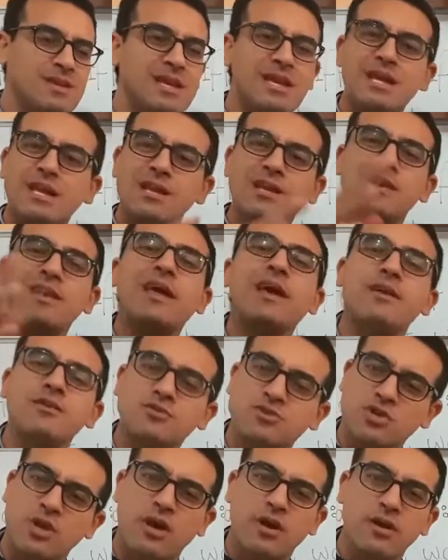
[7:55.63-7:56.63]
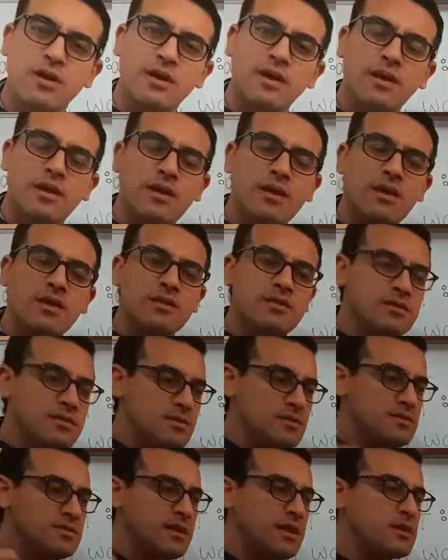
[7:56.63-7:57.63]
in nature,
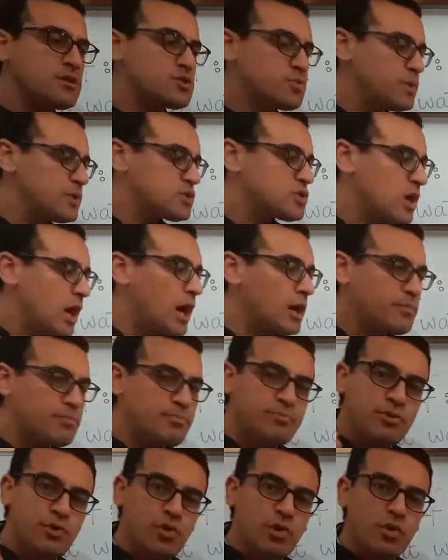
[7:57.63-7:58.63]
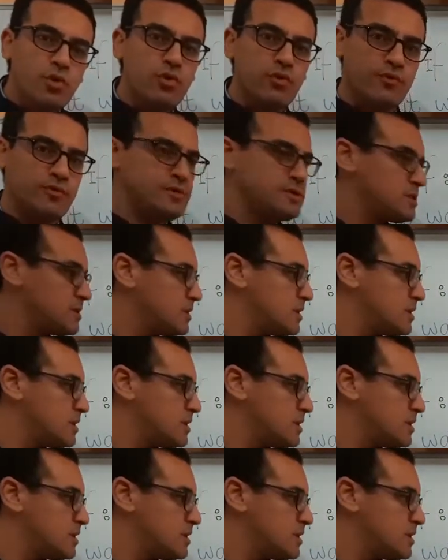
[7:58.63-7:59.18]
things which are proved